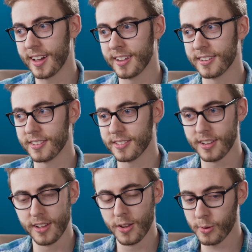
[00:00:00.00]
And
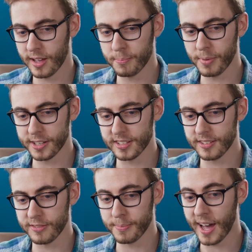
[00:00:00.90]
we had a budget
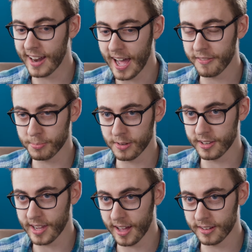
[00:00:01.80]
of about
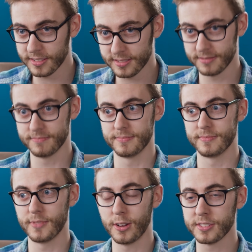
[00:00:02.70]
$500,000,
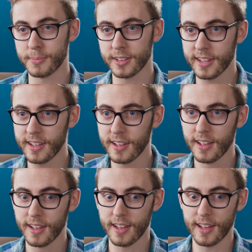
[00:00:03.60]
ultimately,
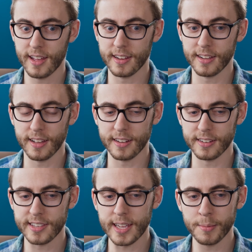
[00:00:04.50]
and a
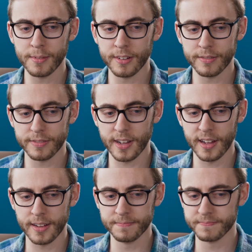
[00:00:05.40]
team of
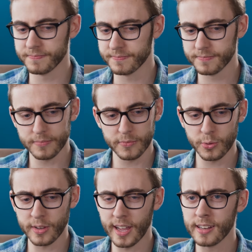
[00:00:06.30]

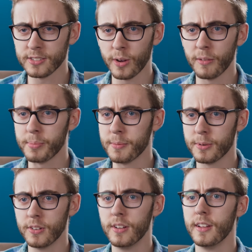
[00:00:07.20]
between 8 and 12
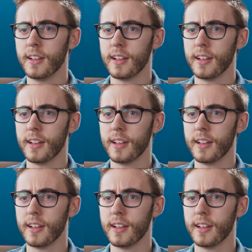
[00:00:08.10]
people.